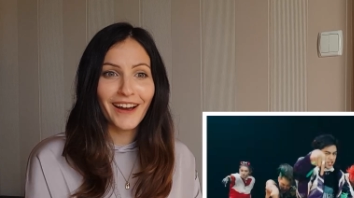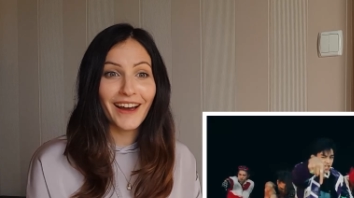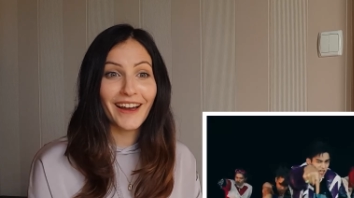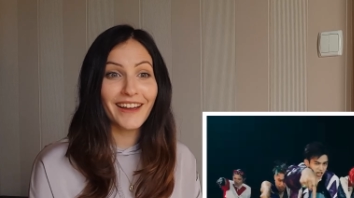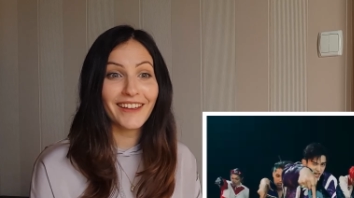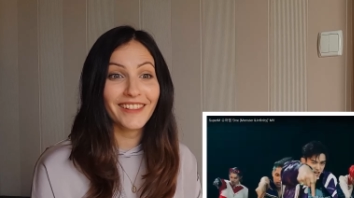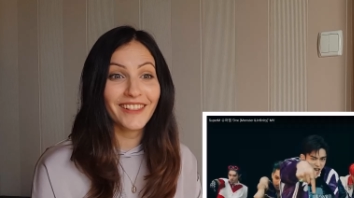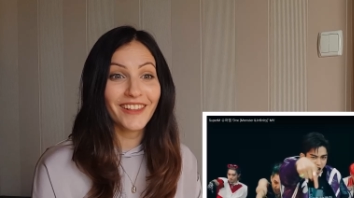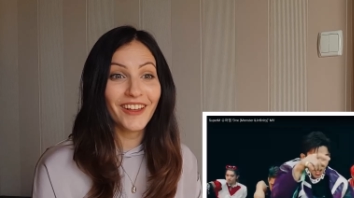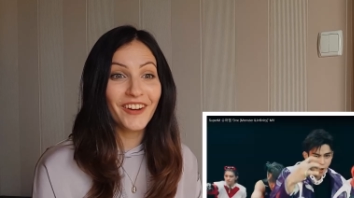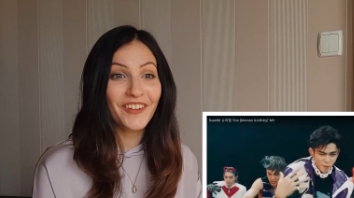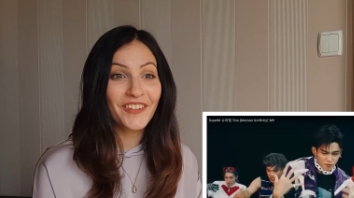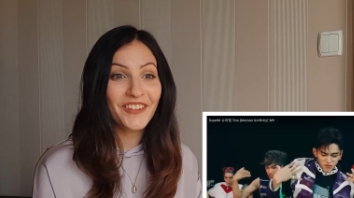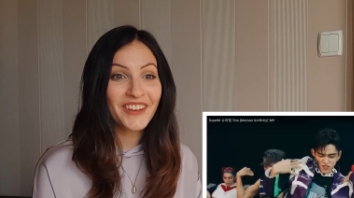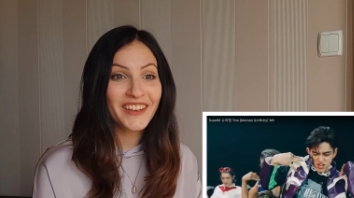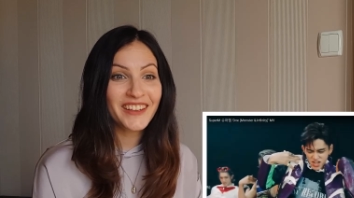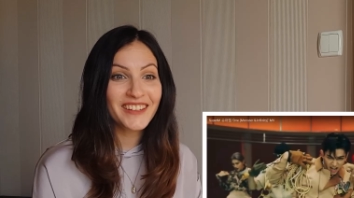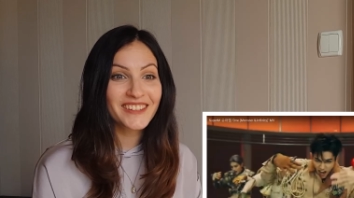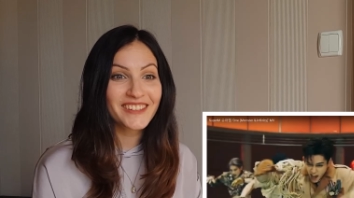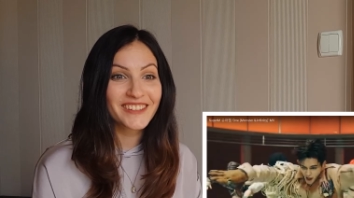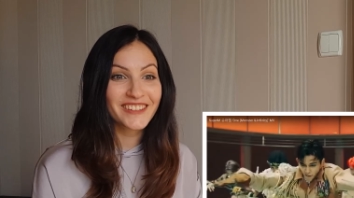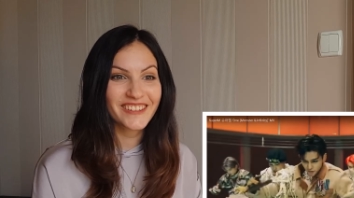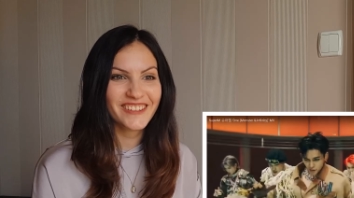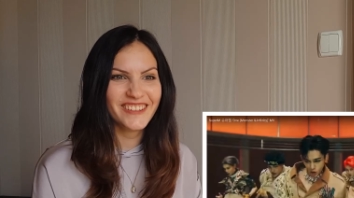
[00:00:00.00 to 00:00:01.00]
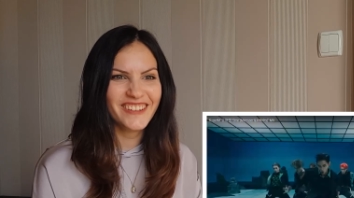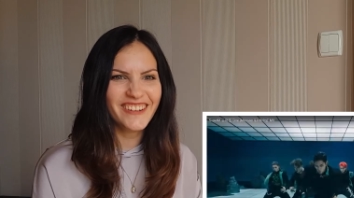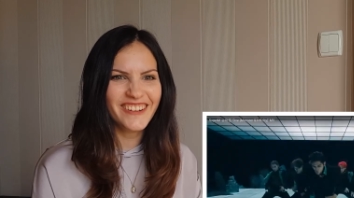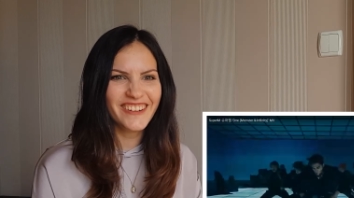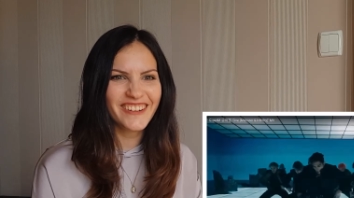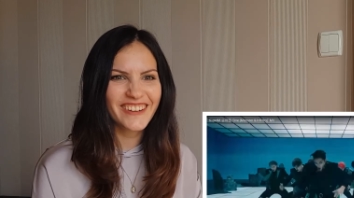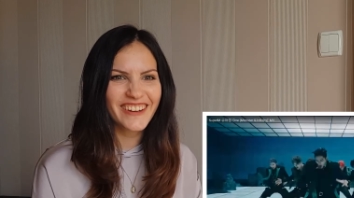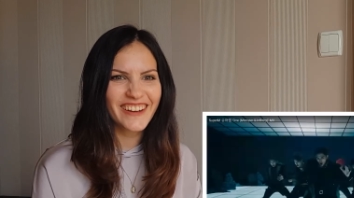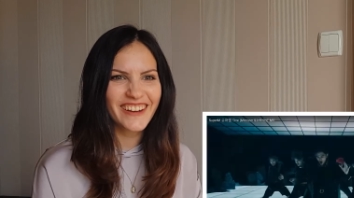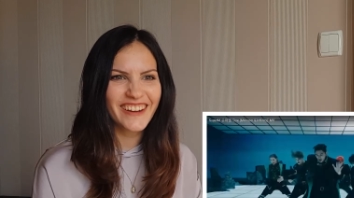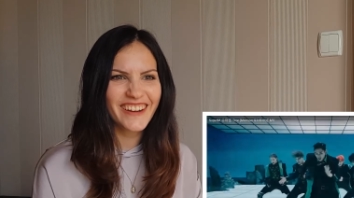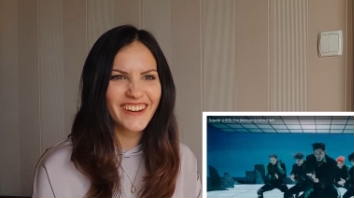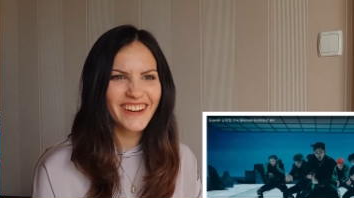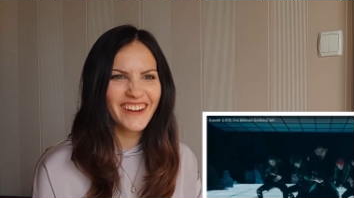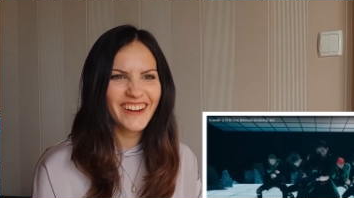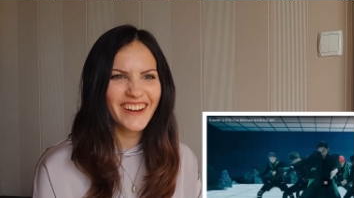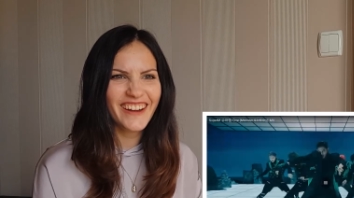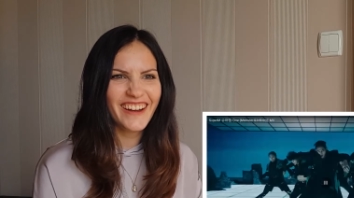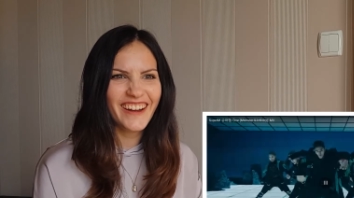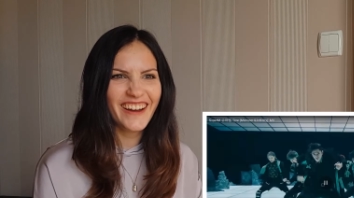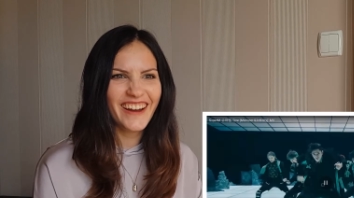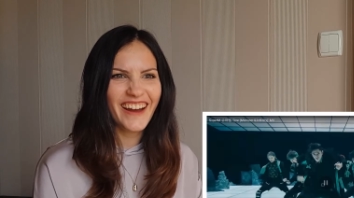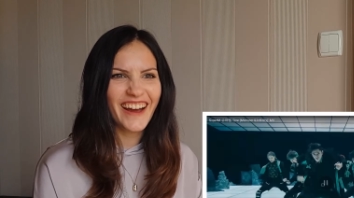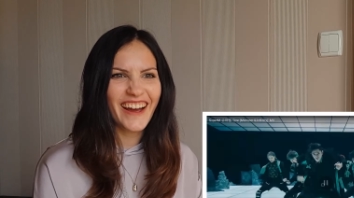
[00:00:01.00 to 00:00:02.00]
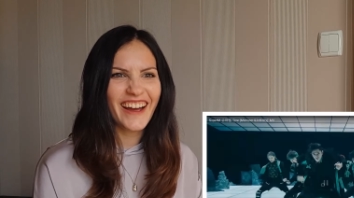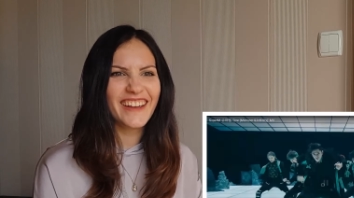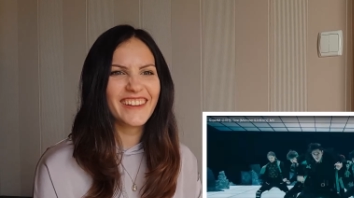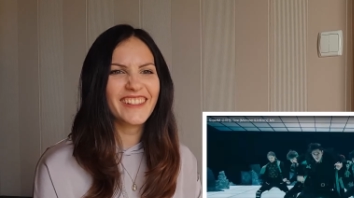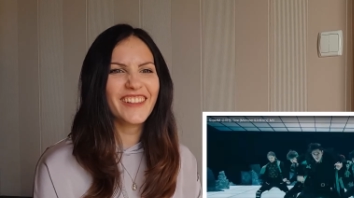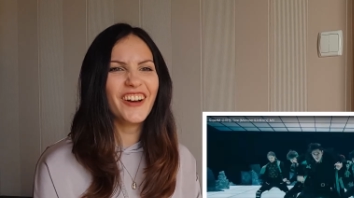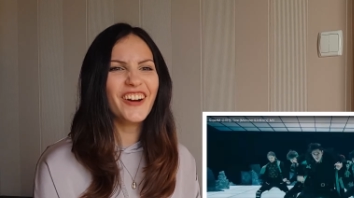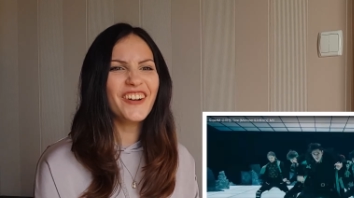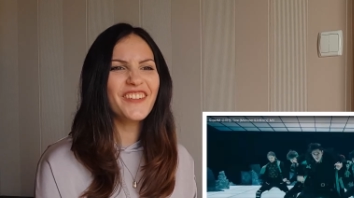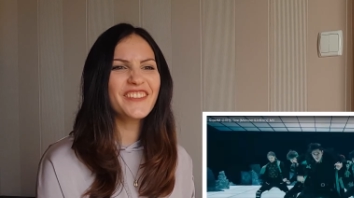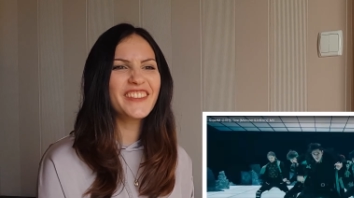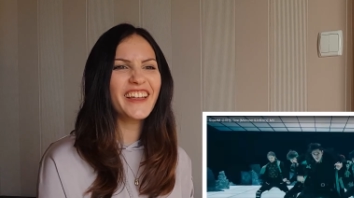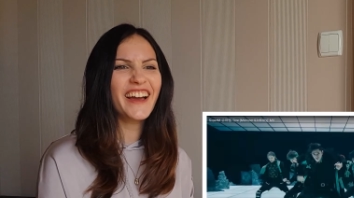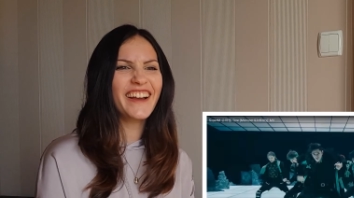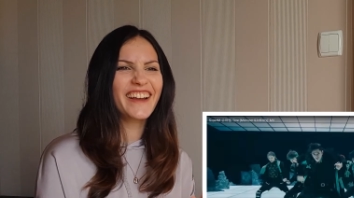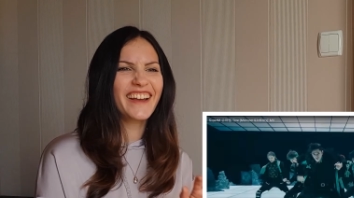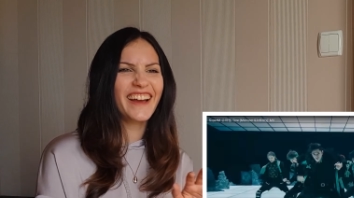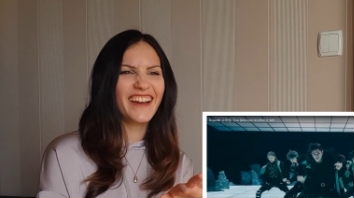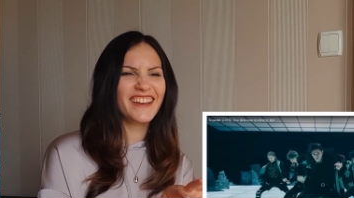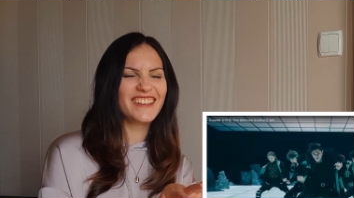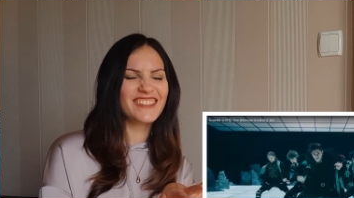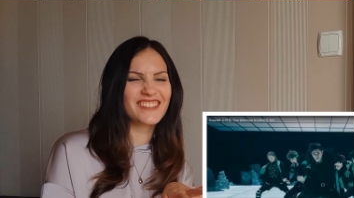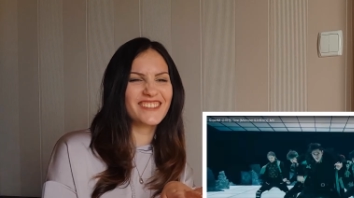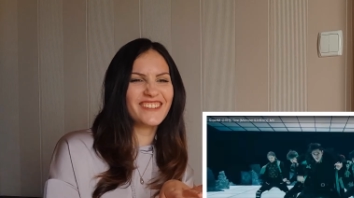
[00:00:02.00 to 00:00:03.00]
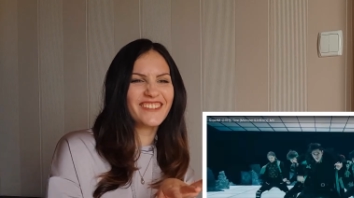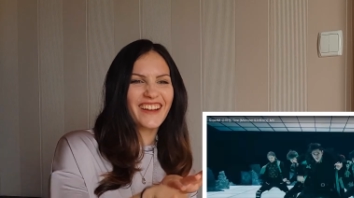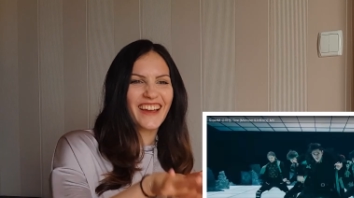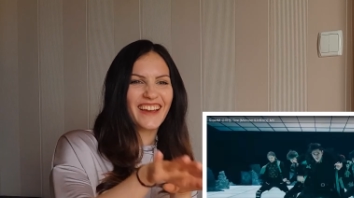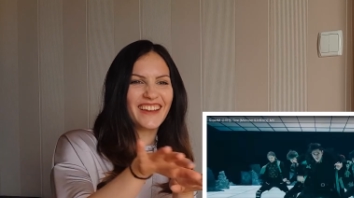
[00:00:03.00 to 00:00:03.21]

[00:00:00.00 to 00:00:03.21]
I love his look. I love that guy's look.